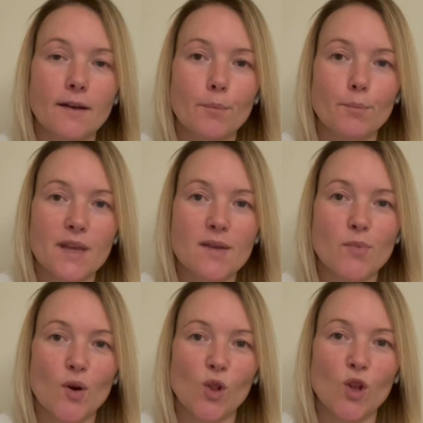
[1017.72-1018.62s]

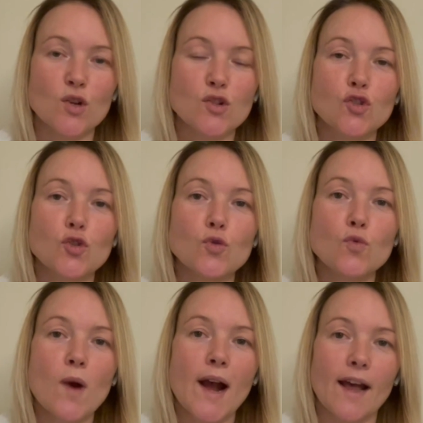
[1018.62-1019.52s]
people
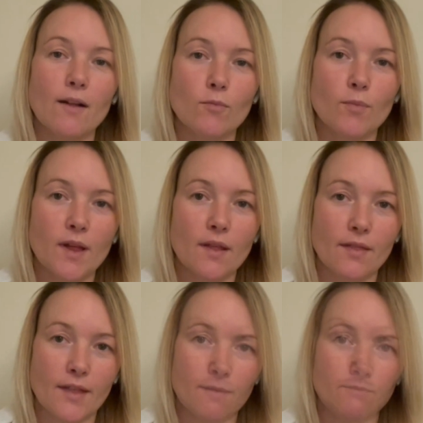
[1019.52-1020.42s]
to help
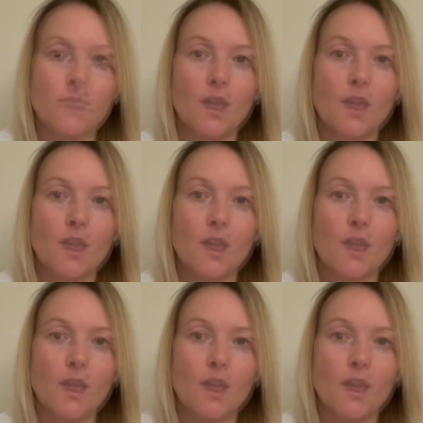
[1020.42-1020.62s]
them.